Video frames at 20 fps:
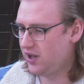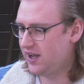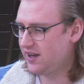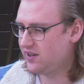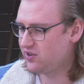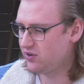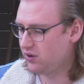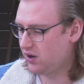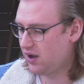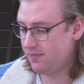I
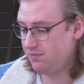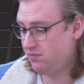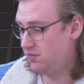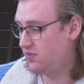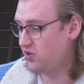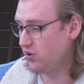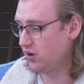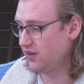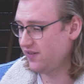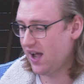sort
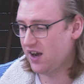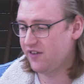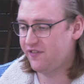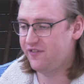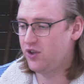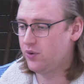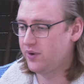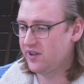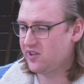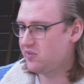of had a
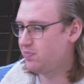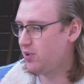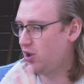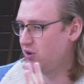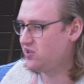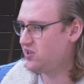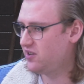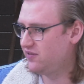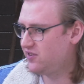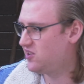few
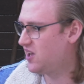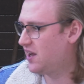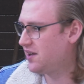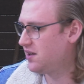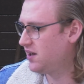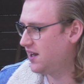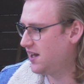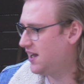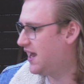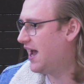explosive
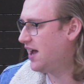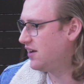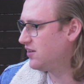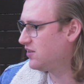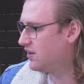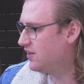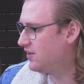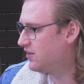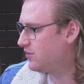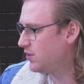sudden
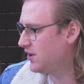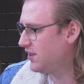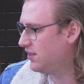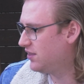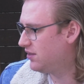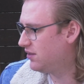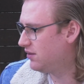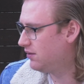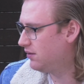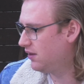encounters with
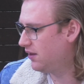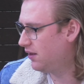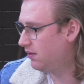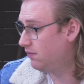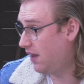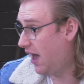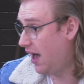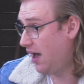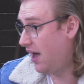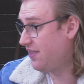
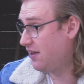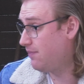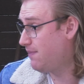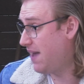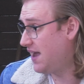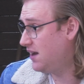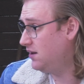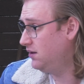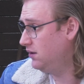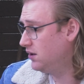other
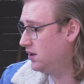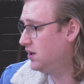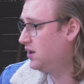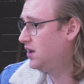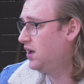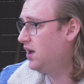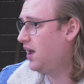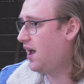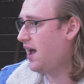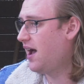men,
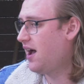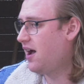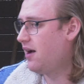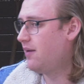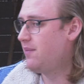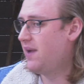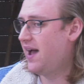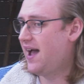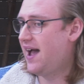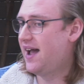
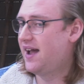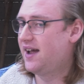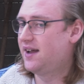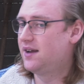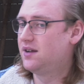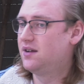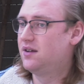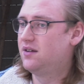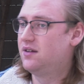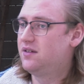
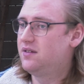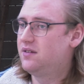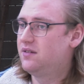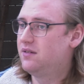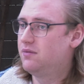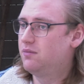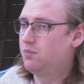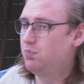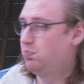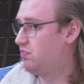and
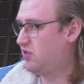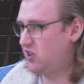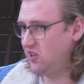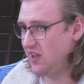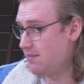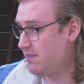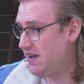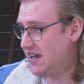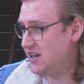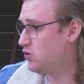
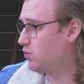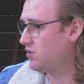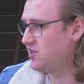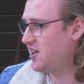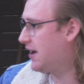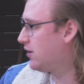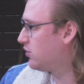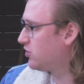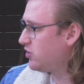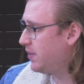sent me into a
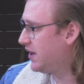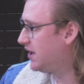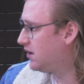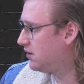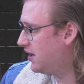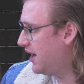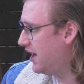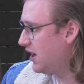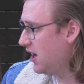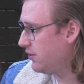
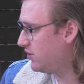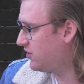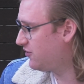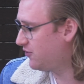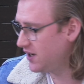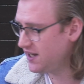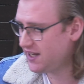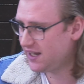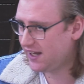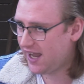tailspin, and I was
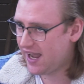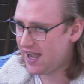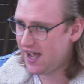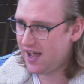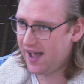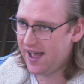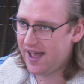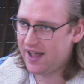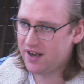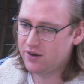freaking
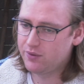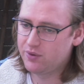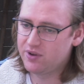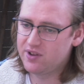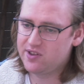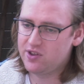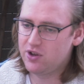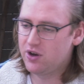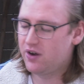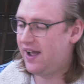out. And it
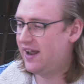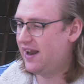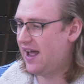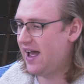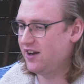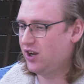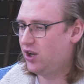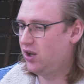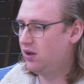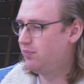was, I
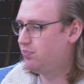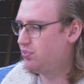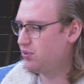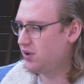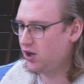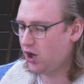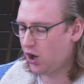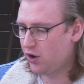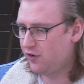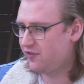had
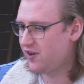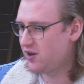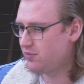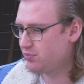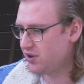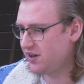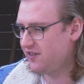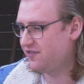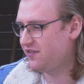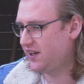a girlfriend
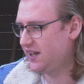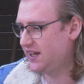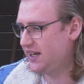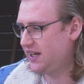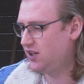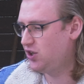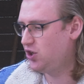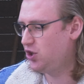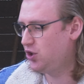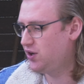briefly
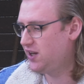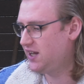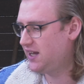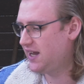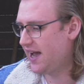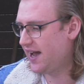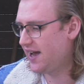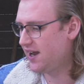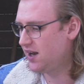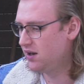in
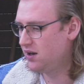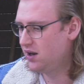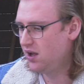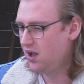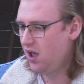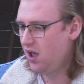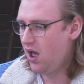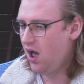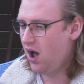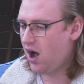uni, and
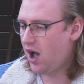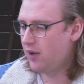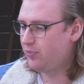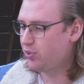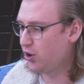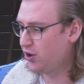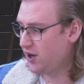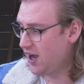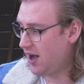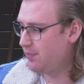I
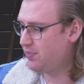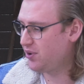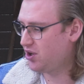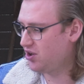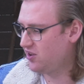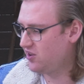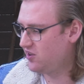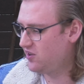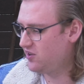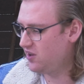broke up
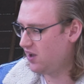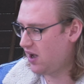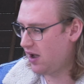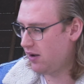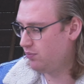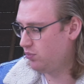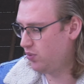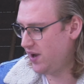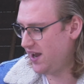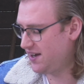because
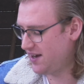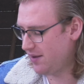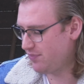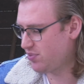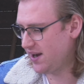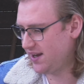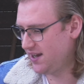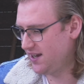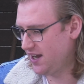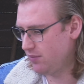we ended up
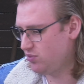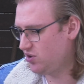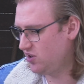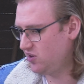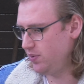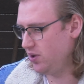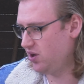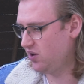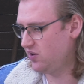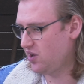breaking up
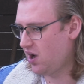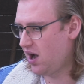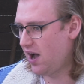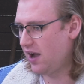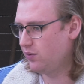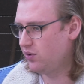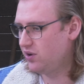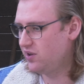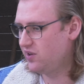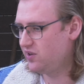just because I
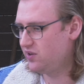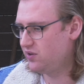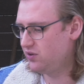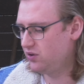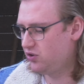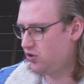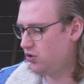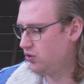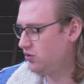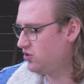was
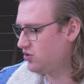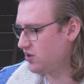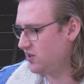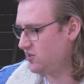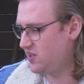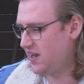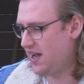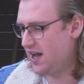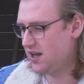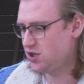too
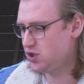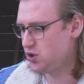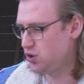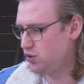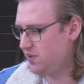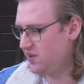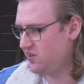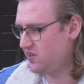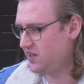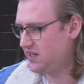stressed out, too
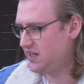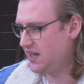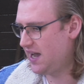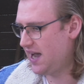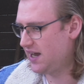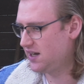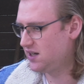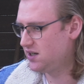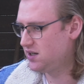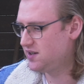busy,
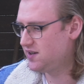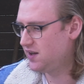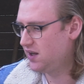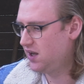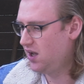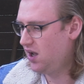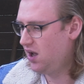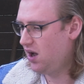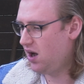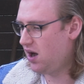and
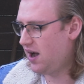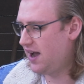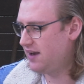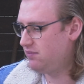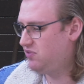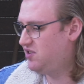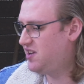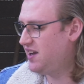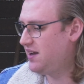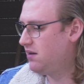I
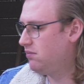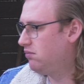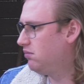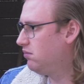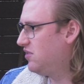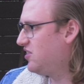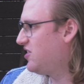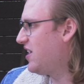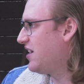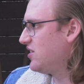didn't
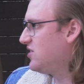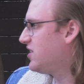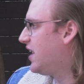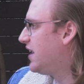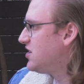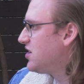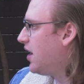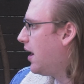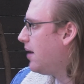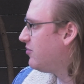set
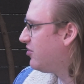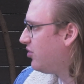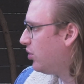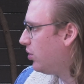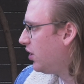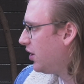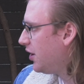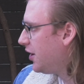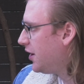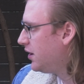aside time
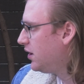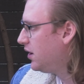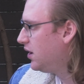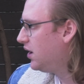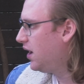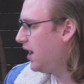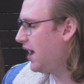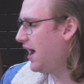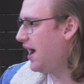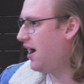for her
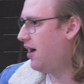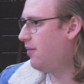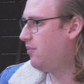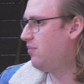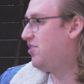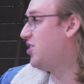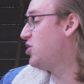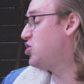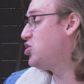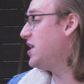
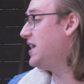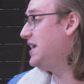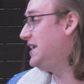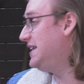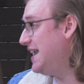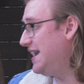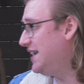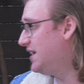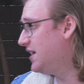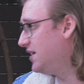that she
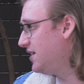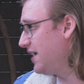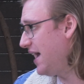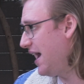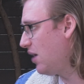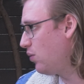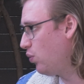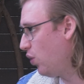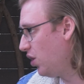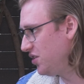needed
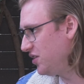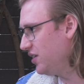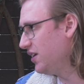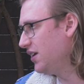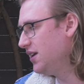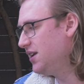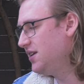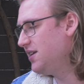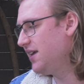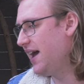and
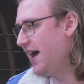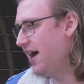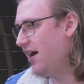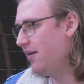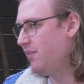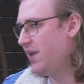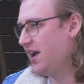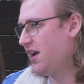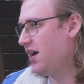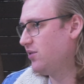wanted.
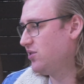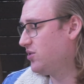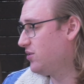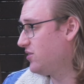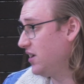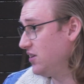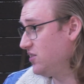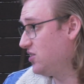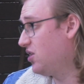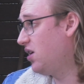And I was always
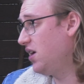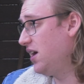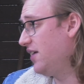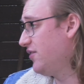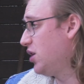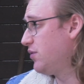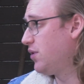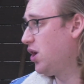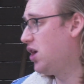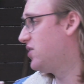like, sorry, I've
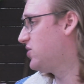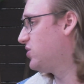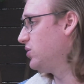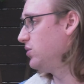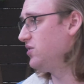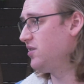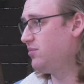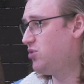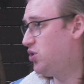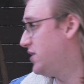got
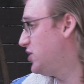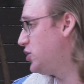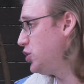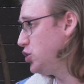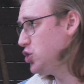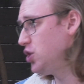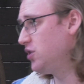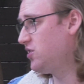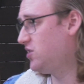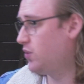rehearsals, I'm doing 2
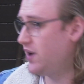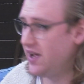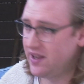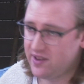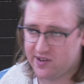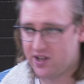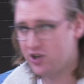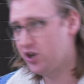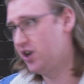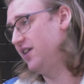shows at
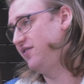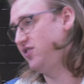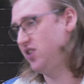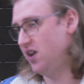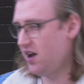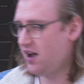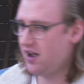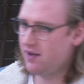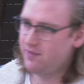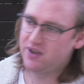once, I don't have
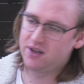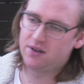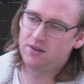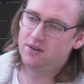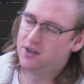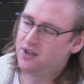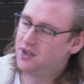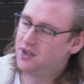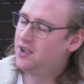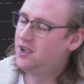time, and
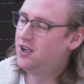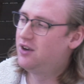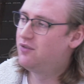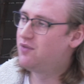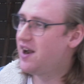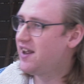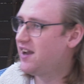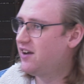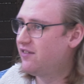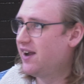
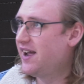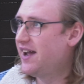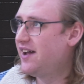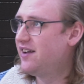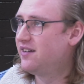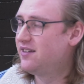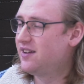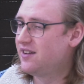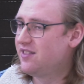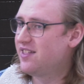running
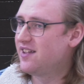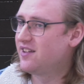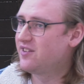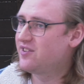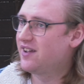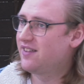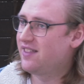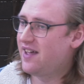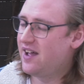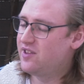around and things
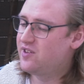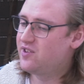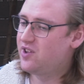like that.